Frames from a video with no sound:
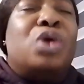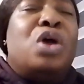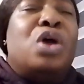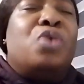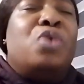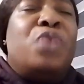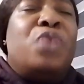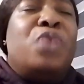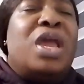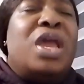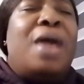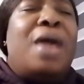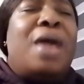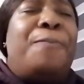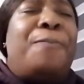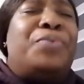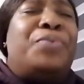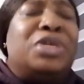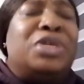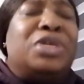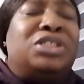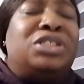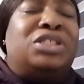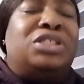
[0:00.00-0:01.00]
We
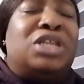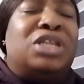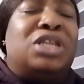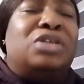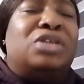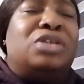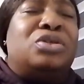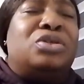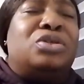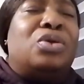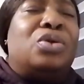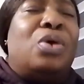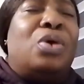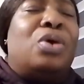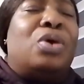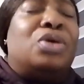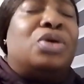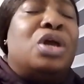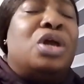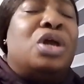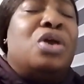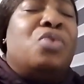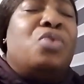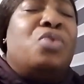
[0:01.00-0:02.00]
appreciate you, Lord.
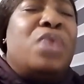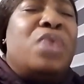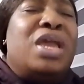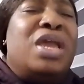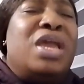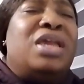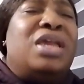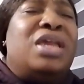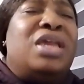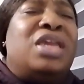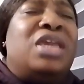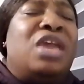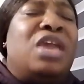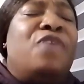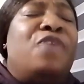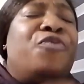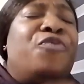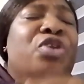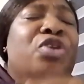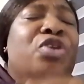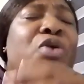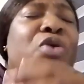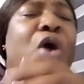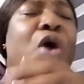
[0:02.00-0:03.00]
We give
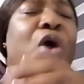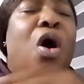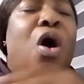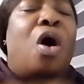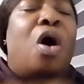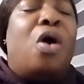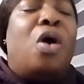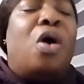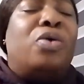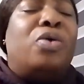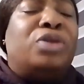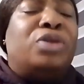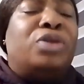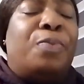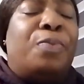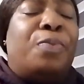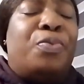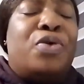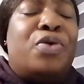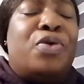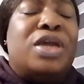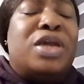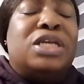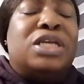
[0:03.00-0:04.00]
you all the
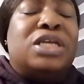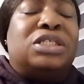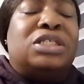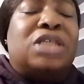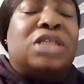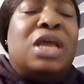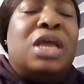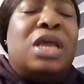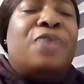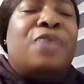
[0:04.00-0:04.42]
praise.